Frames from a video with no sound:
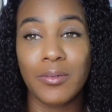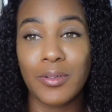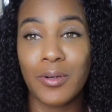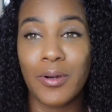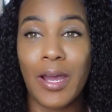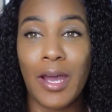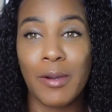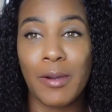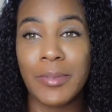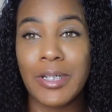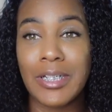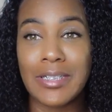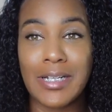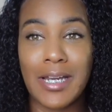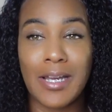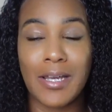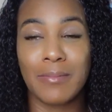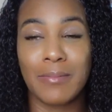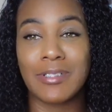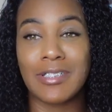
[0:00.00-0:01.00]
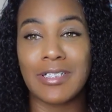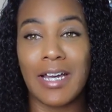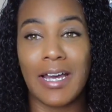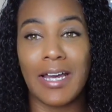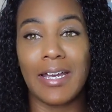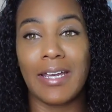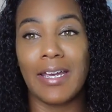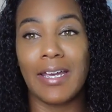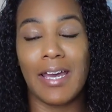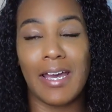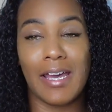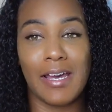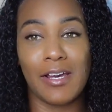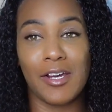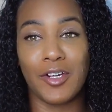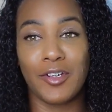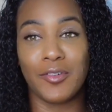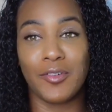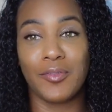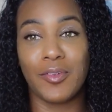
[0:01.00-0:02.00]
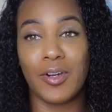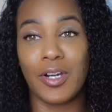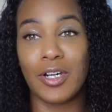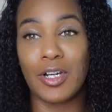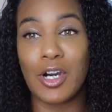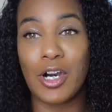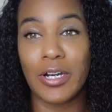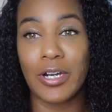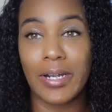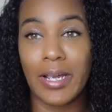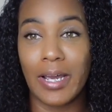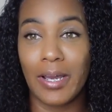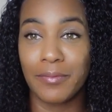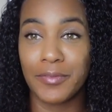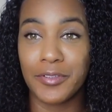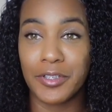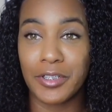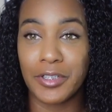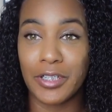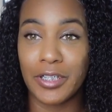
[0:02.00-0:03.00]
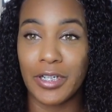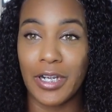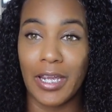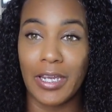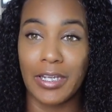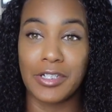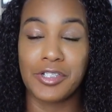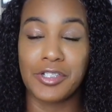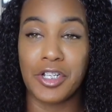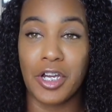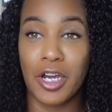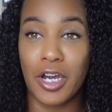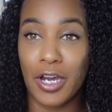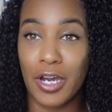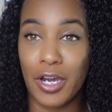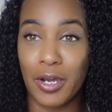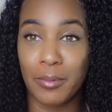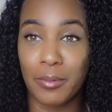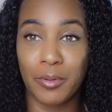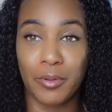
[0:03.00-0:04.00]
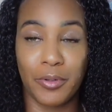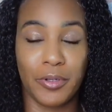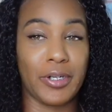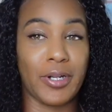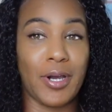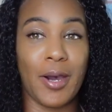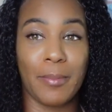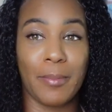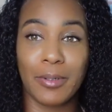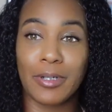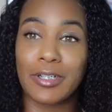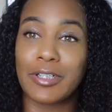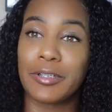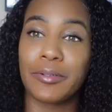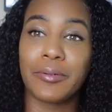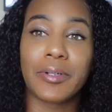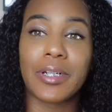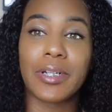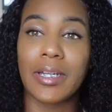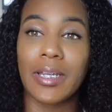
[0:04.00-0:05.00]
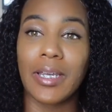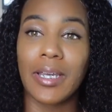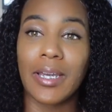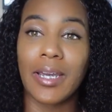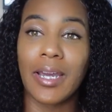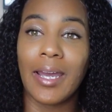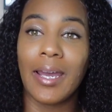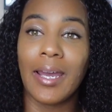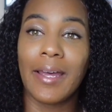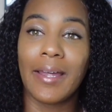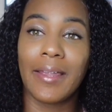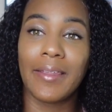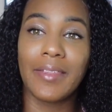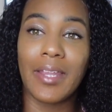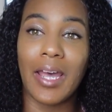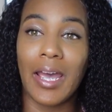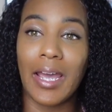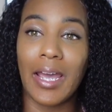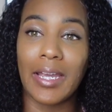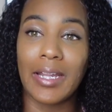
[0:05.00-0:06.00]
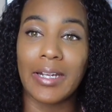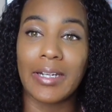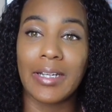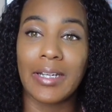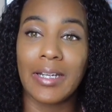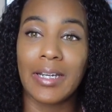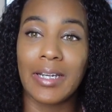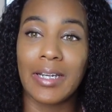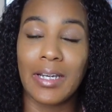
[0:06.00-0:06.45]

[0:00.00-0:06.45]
don't know how many times I have gone after a job or an opportunity that